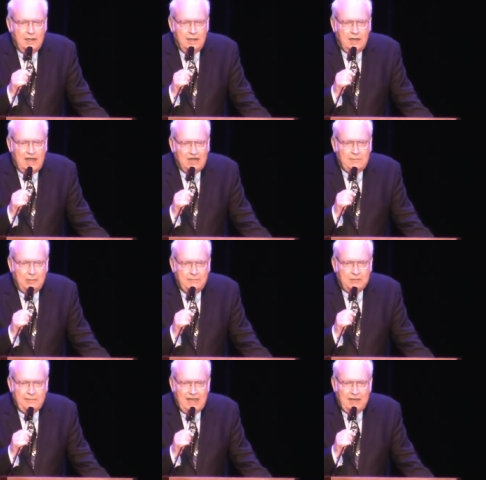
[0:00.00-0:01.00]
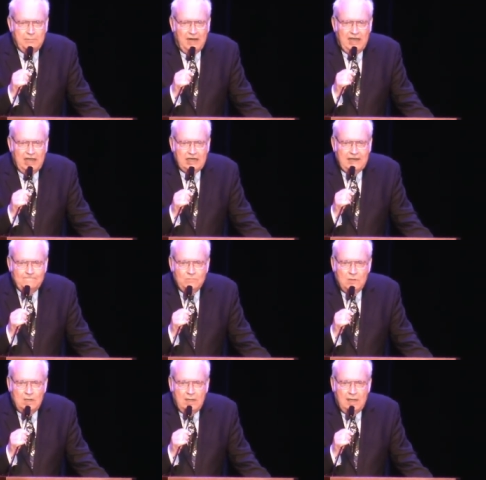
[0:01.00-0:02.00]
a lot about big band playing and,
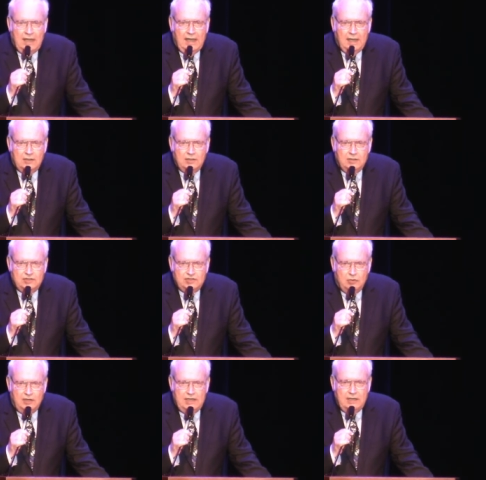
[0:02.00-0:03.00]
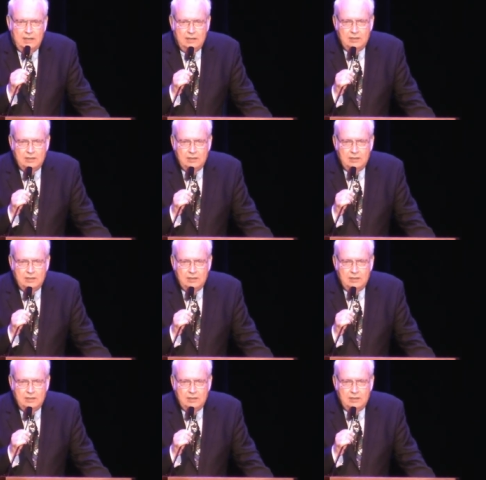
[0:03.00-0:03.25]
and enjoyed